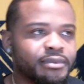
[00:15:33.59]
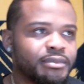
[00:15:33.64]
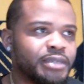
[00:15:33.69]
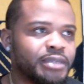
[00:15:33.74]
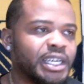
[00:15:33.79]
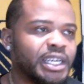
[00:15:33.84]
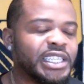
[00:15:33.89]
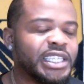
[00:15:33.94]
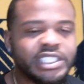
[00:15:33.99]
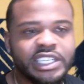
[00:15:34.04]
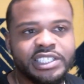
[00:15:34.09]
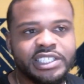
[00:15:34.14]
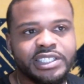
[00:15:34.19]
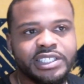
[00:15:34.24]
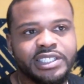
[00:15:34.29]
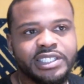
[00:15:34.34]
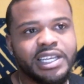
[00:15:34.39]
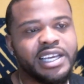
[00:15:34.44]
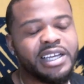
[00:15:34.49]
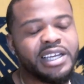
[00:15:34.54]
This is
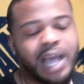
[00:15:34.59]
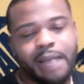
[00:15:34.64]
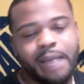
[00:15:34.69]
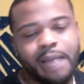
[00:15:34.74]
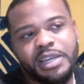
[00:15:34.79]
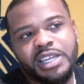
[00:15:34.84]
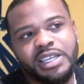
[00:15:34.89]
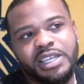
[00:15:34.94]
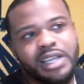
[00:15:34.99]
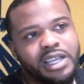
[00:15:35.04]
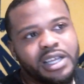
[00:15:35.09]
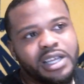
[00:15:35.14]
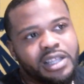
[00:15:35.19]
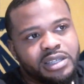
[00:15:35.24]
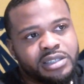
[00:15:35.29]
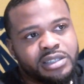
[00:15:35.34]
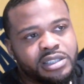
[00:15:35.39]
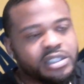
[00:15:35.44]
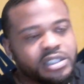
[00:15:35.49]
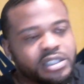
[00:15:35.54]

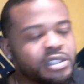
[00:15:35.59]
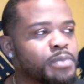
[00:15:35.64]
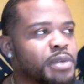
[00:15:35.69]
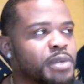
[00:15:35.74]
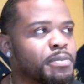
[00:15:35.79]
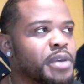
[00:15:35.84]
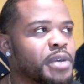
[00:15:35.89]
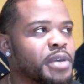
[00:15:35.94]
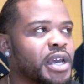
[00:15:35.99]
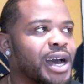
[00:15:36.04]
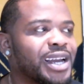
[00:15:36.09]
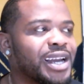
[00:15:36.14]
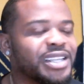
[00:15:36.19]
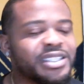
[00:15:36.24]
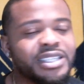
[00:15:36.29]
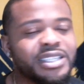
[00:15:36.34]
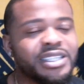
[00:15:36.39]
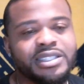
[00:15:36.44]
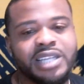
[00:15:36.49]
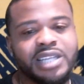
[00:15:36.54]
just me being honest.
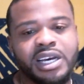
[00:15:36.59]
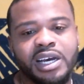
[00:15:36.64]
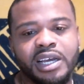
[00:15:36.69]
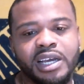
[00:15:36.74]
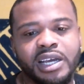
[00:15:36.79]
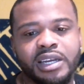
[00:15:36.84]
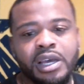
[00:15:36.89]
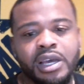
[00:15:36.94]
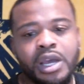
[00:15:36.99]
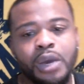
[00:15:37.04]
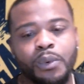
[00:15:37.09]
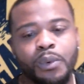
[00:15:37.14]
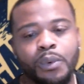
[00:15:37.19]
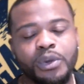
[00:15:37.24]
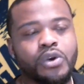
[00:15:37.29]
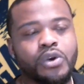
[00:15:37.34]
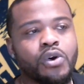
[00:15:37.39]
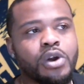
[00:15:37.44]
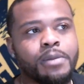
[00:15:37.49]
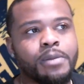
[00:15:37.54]
He's done. When the
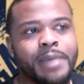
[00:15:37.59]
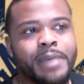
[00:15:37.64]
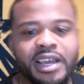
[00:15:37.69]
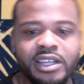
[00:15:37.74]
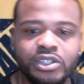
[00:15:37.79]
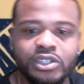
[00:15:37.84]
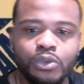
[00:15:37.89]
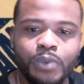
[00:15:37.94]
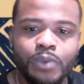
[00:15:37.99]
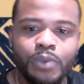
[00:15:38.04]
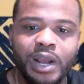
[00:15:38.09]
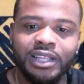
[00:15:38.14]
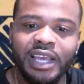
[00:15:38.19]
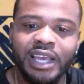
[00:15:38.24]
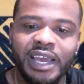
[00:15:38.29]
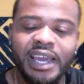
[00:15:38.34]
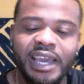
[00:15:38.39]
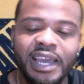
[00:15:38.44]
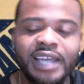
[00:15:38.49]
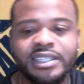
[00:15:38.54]
quarterback gets around the
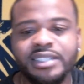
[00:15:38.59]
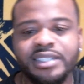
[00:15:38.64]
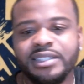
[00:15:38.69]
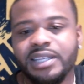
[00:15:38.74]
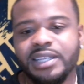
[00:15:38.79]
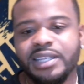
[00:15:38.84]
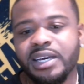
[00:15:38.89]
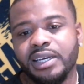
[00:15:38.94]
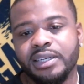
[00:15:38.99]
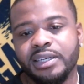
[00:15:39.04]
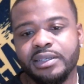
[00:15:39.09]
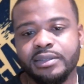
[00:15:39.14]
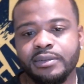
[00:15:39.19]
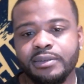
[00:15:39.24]
edge, he's done.